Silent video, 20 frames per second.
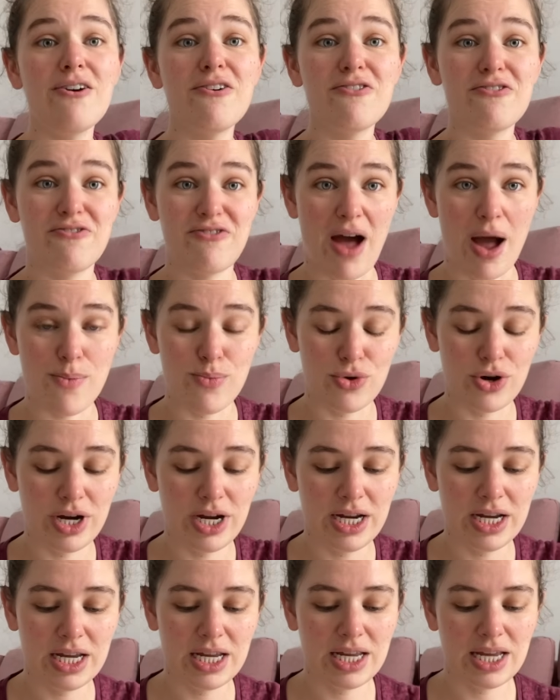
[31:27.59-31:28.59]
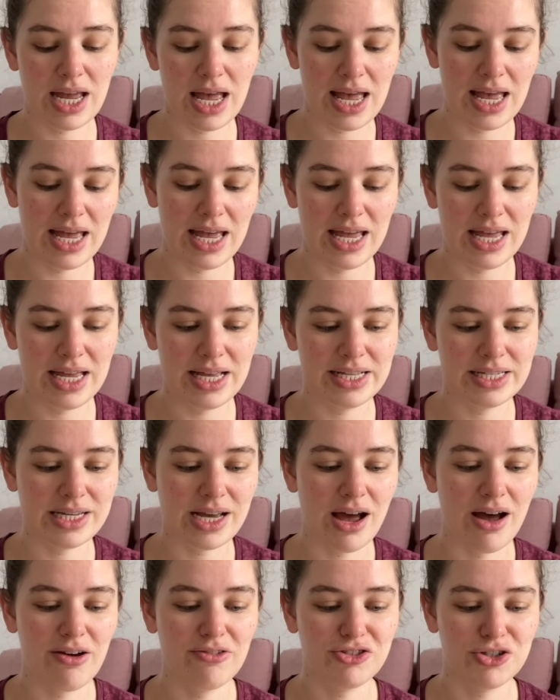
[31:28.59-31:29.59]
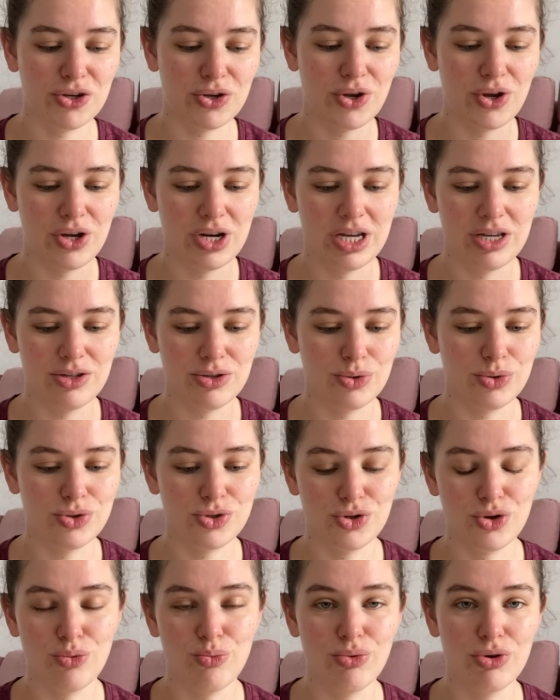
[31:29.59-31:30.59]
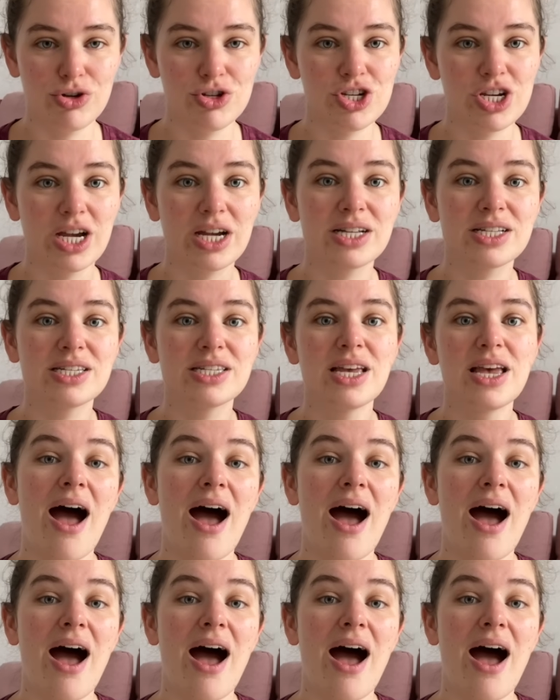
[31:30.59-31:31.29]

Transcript: fabric, and after cutting those 2 projects,